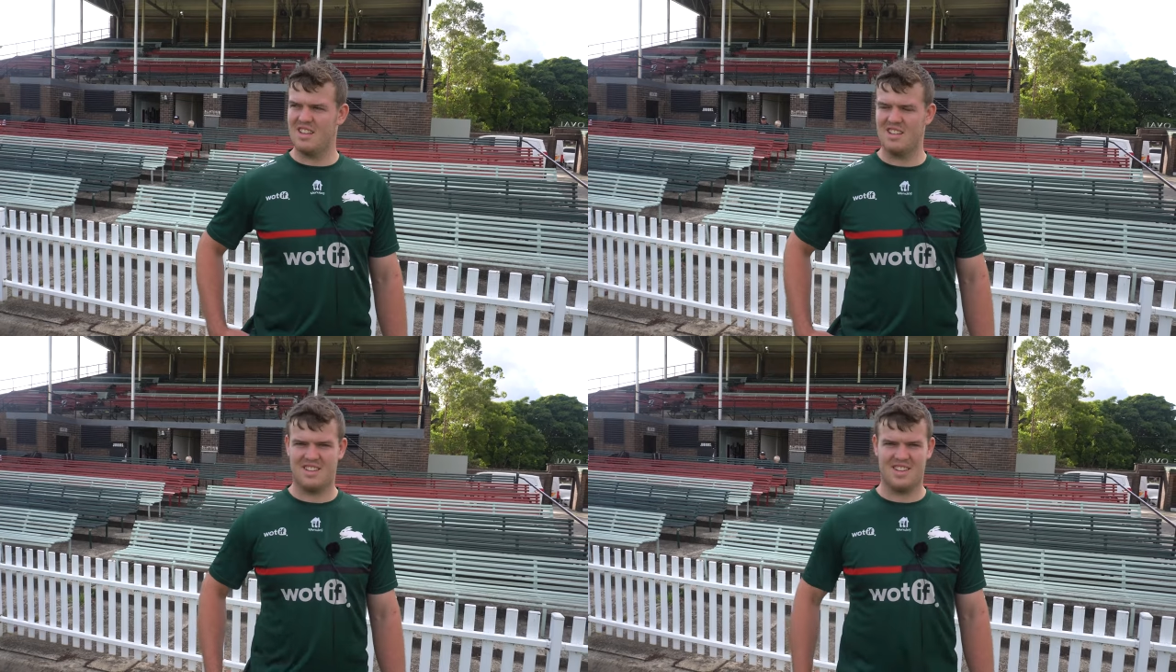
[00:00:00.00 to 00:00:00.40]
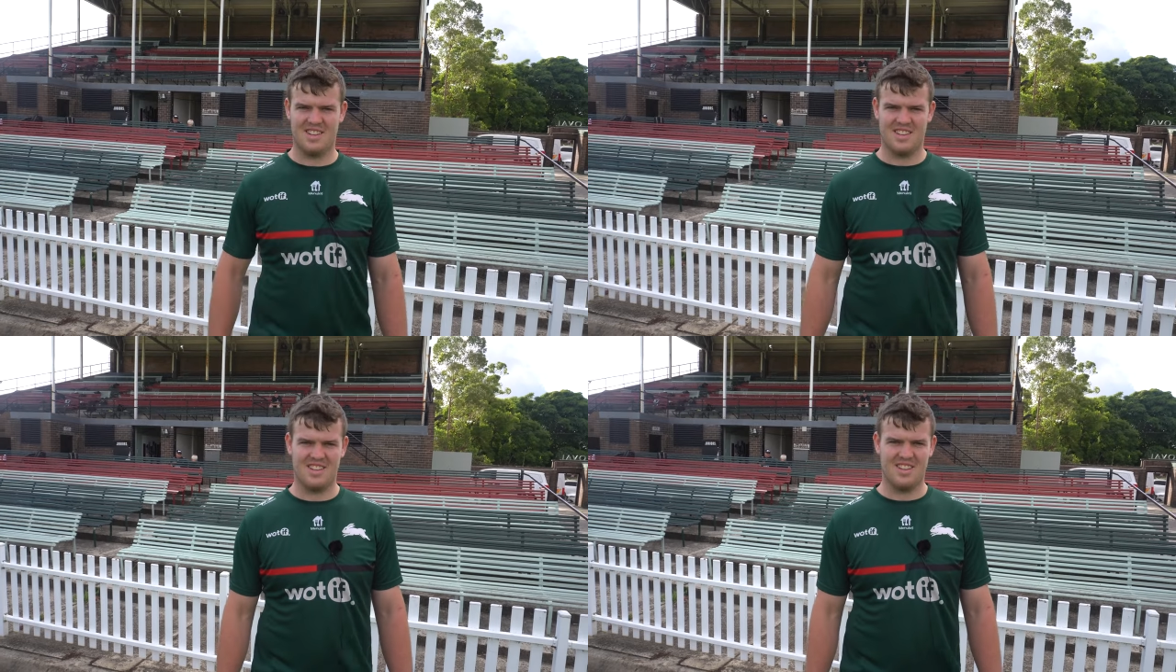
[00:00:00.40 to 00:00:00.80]
I'm here with
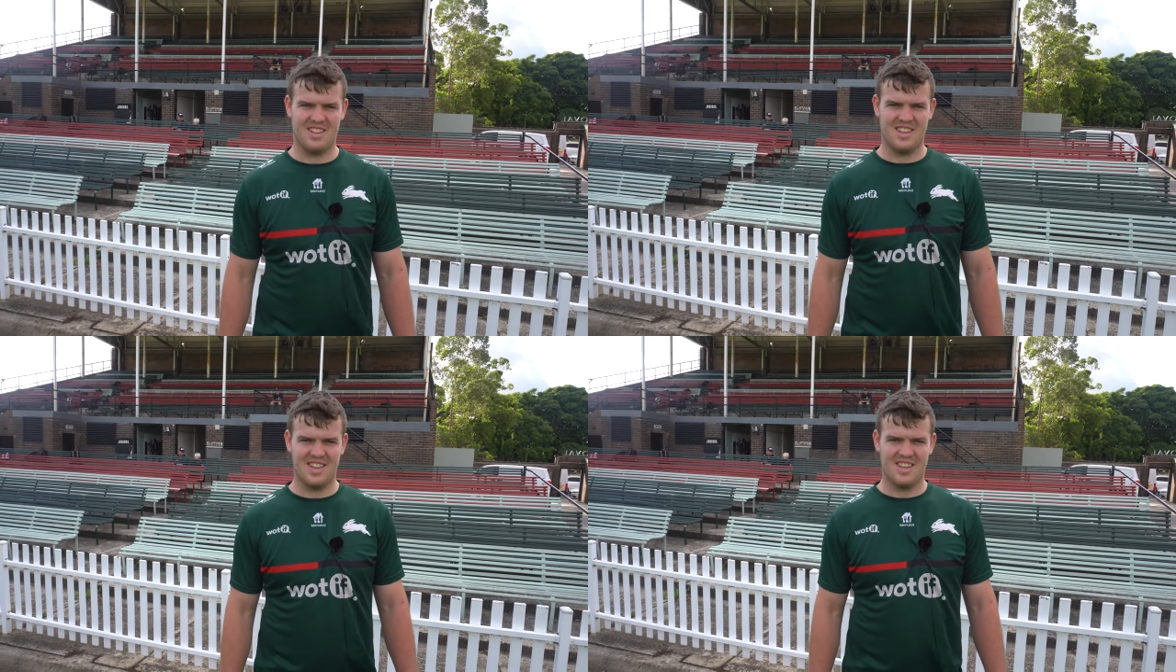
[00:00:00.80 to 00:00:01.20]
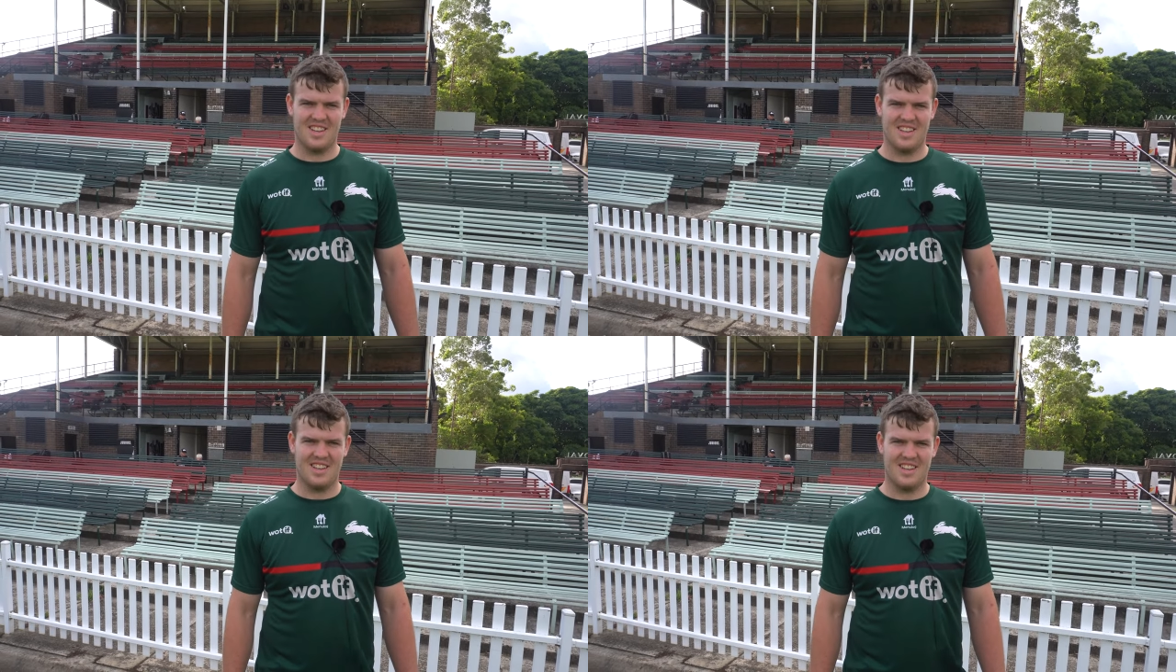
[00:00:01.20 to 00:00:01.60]
Tom Giles
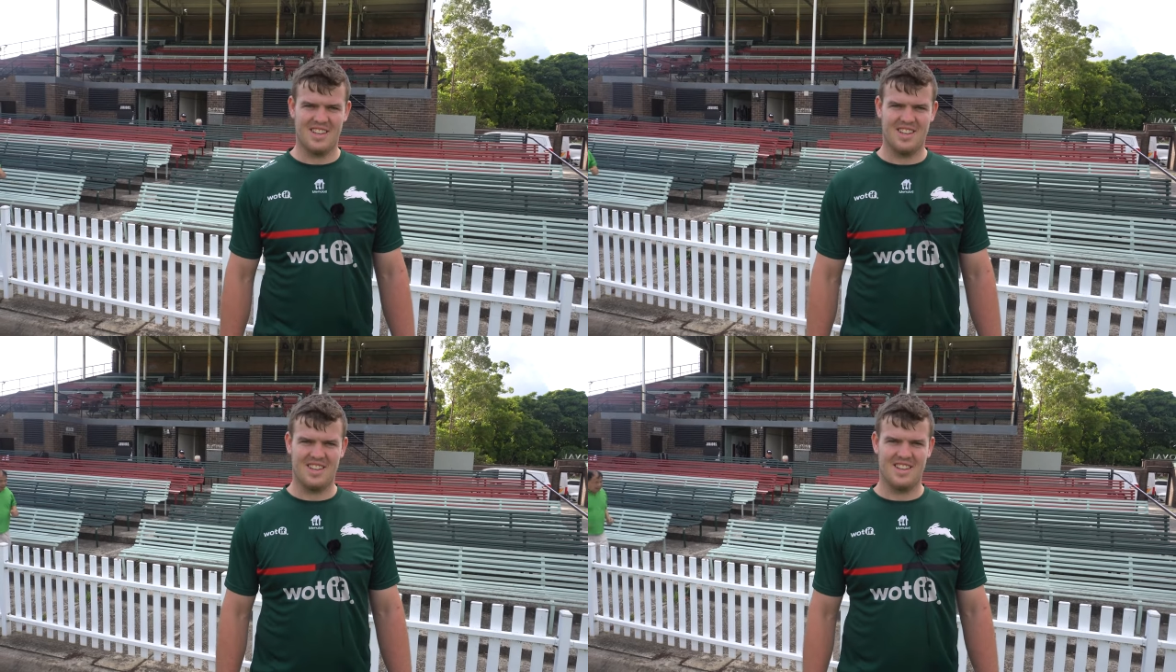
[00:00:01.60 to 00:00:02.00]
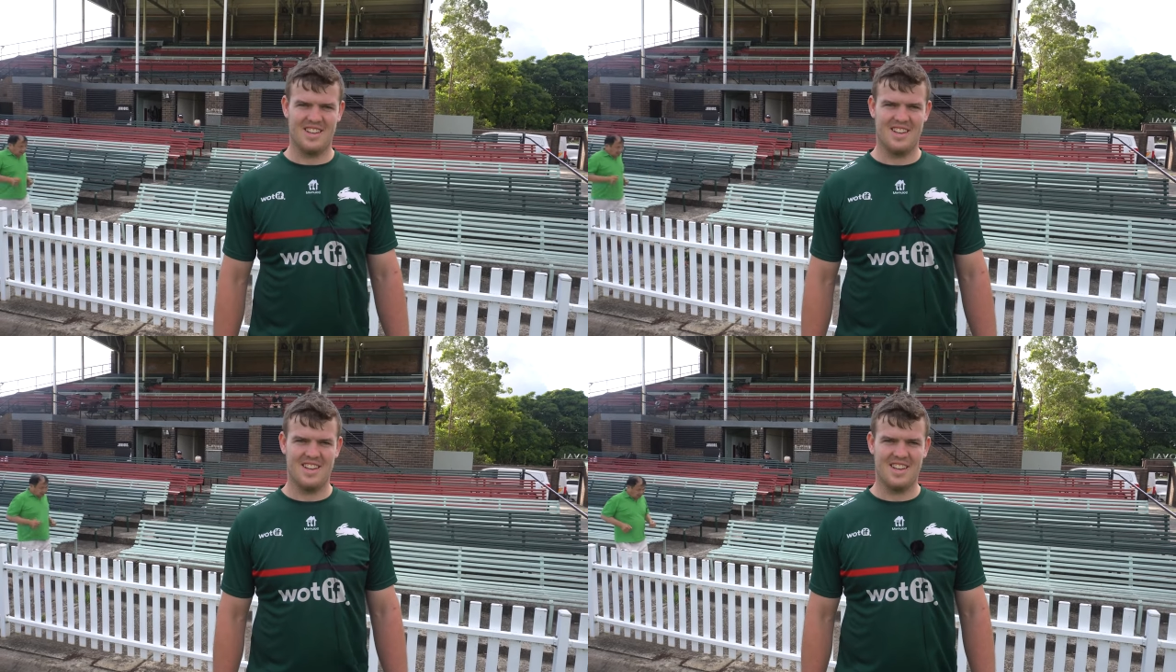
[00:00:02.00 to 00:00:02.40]
from the Jersey Flegg team.
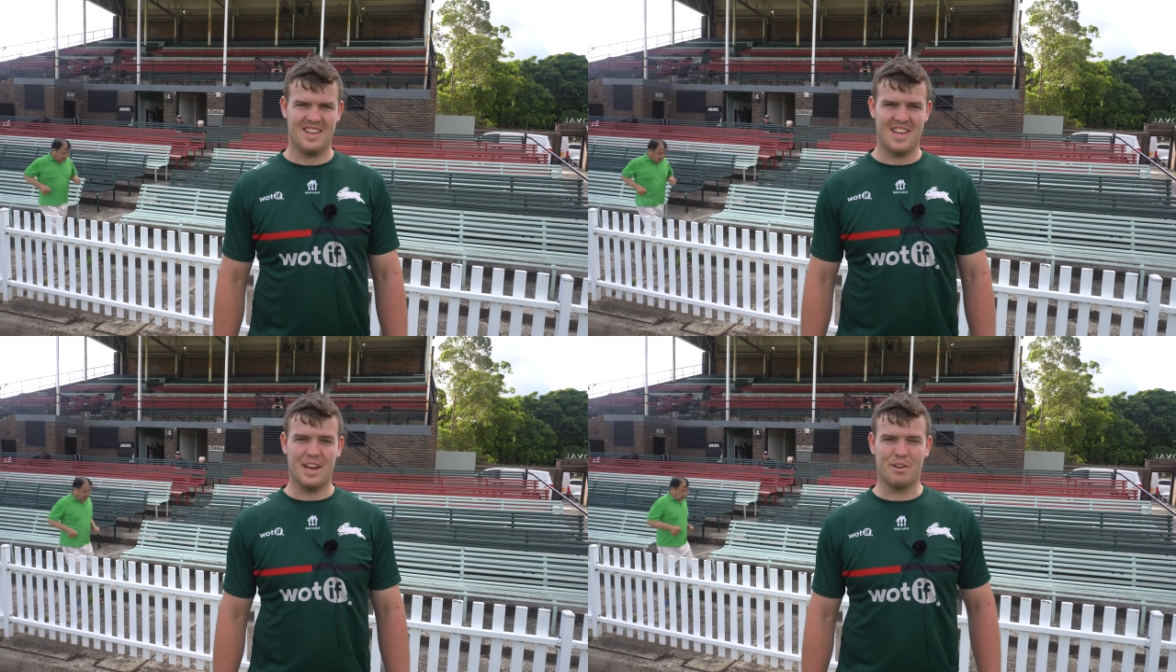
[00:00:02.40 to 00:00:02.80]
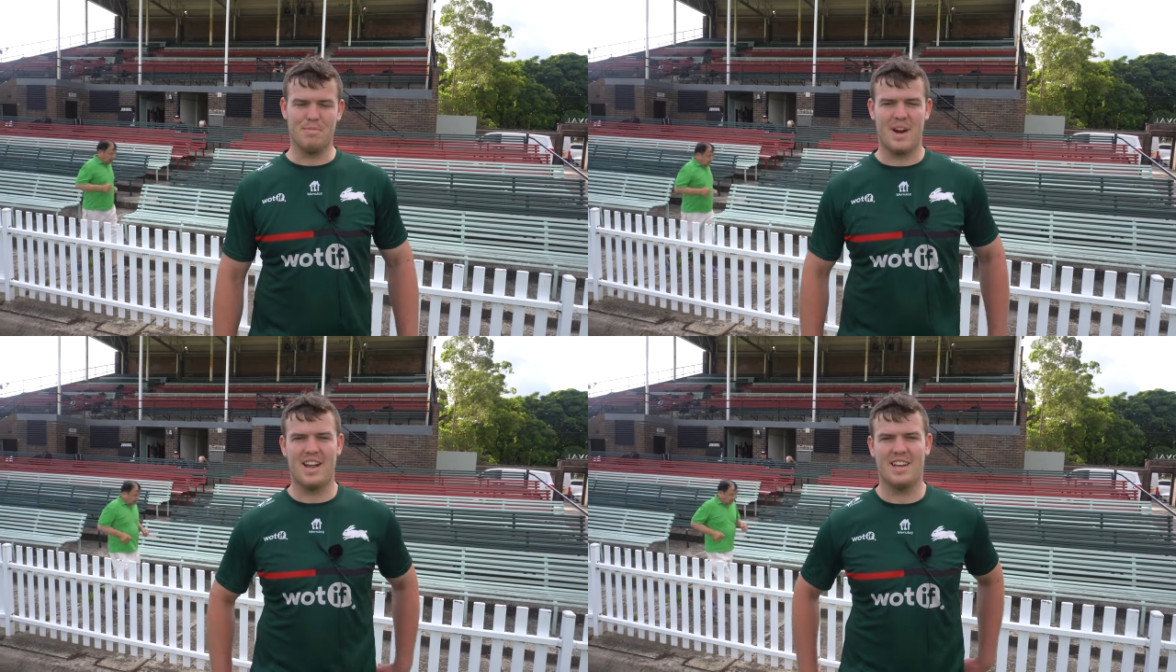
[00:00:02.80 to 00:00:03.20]
How are you? Yeah,
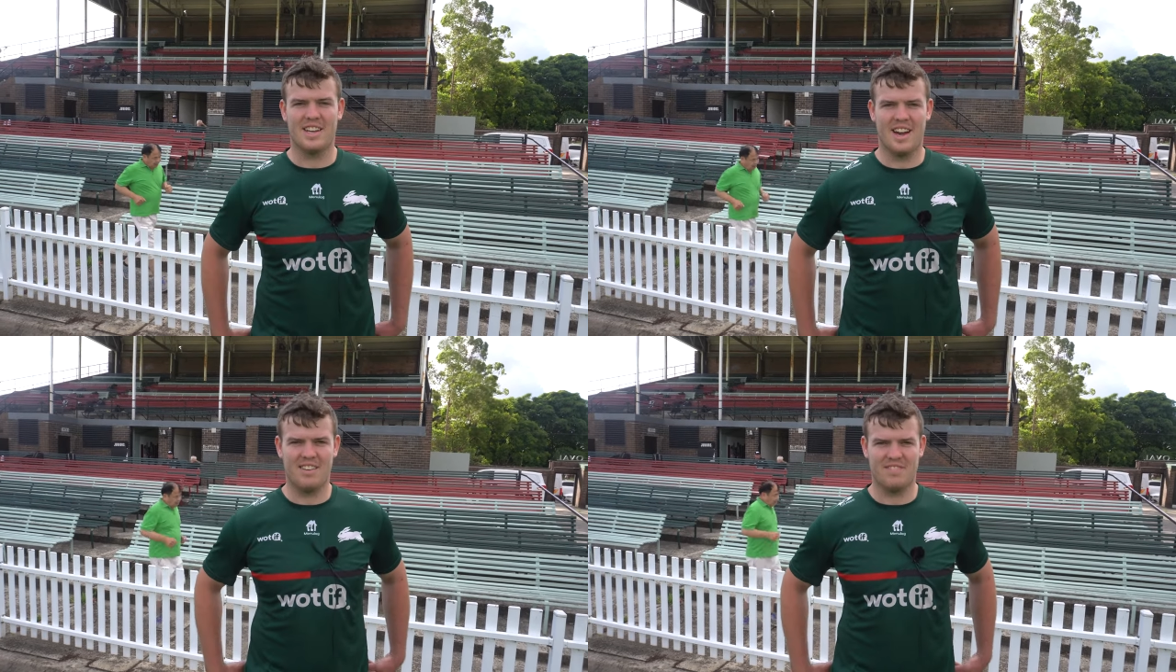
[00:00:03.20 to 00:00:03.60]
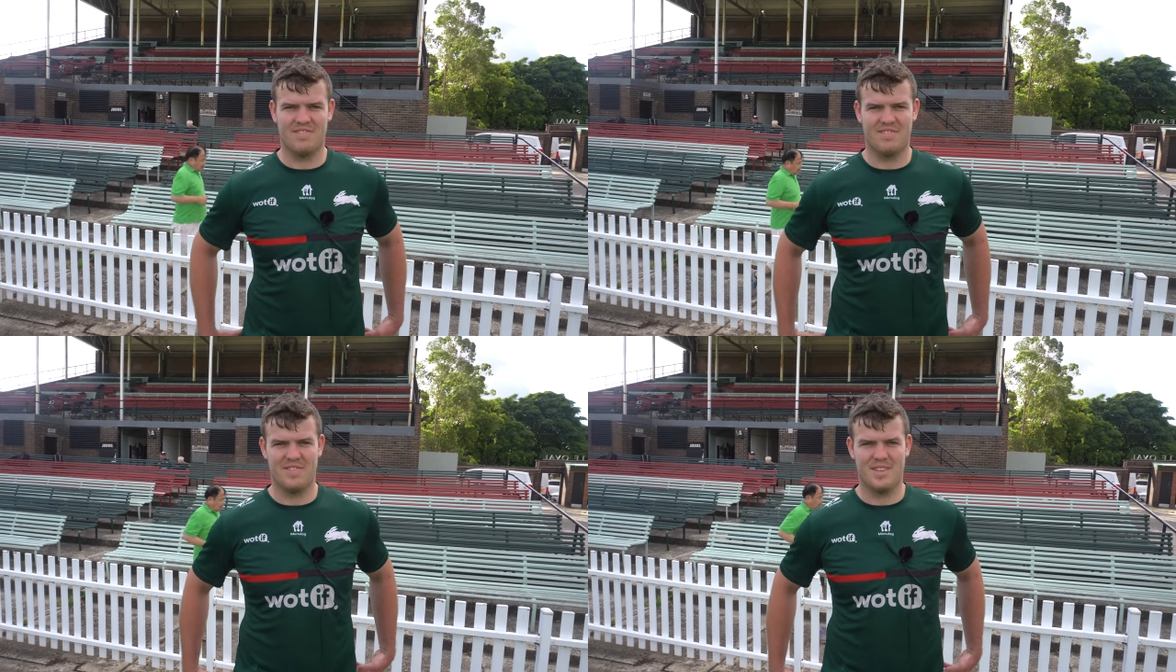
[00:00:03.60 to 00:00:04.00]
good mate. How you going?
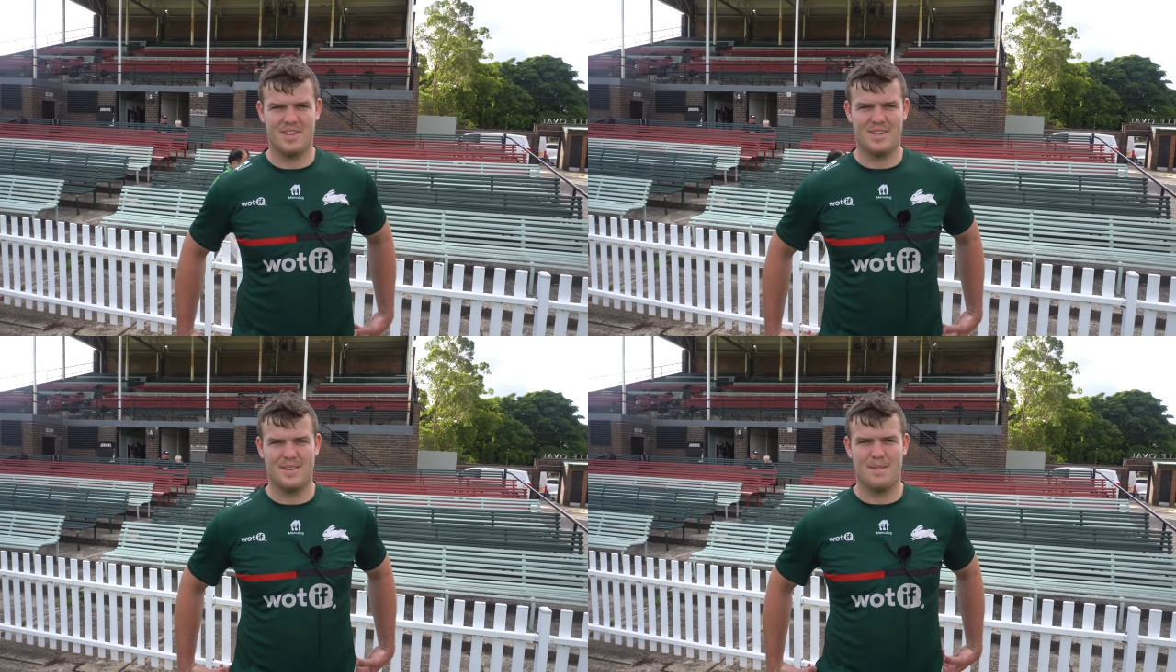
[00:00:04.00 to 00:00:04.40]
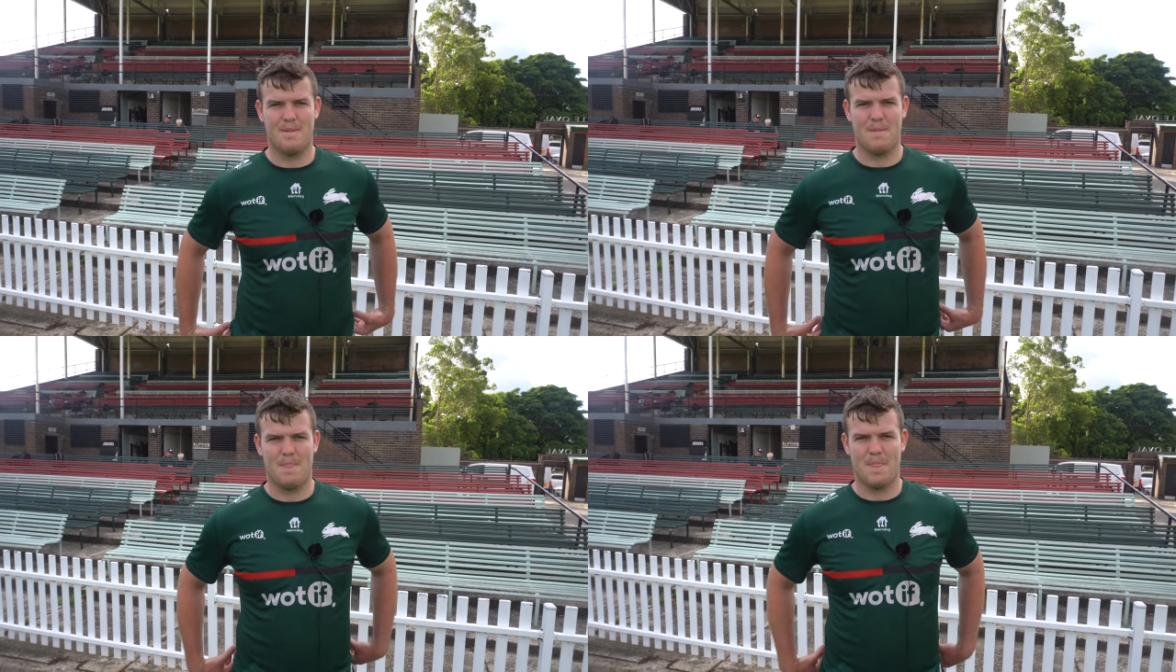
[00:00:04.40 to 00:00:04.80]
Not too bad.
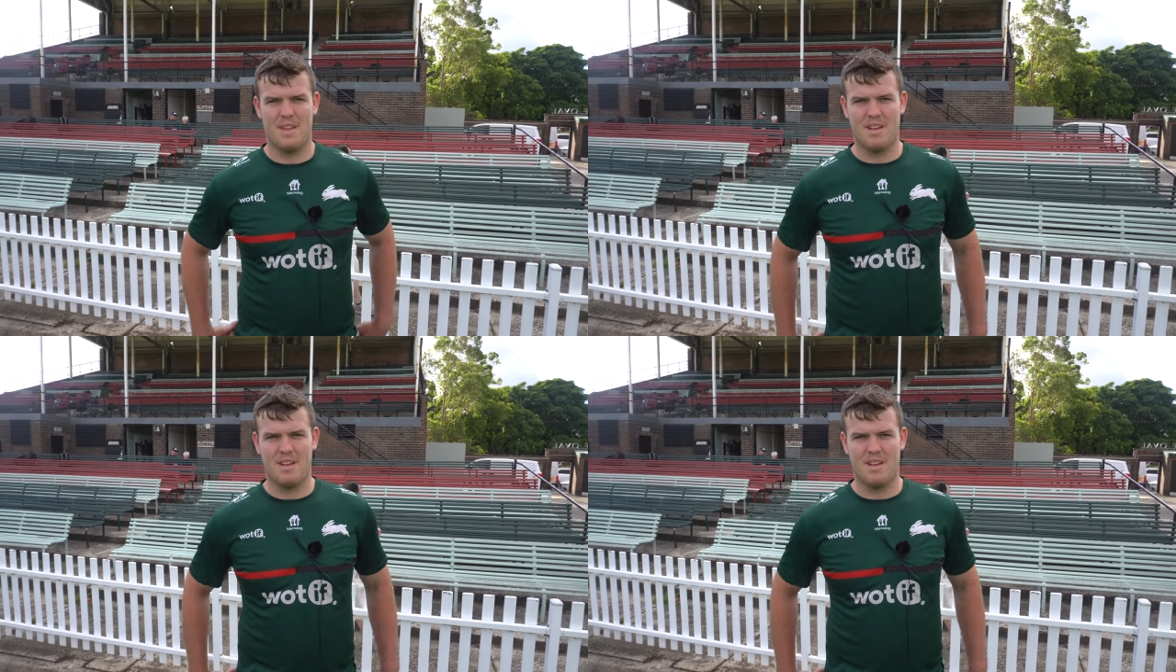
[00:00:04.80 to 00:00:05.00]
So,